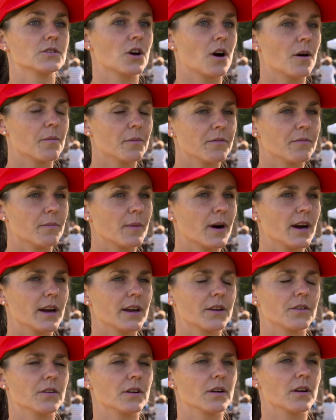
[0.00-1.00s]
top of
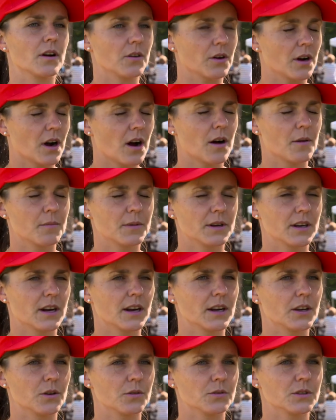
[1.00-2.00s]
mind or a common
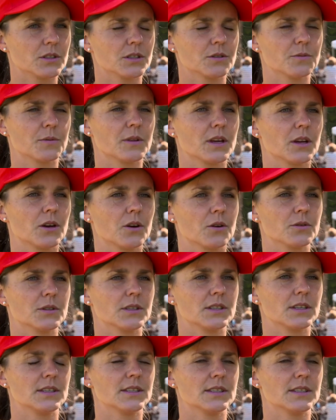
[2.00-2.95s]
diagnosis when they go see,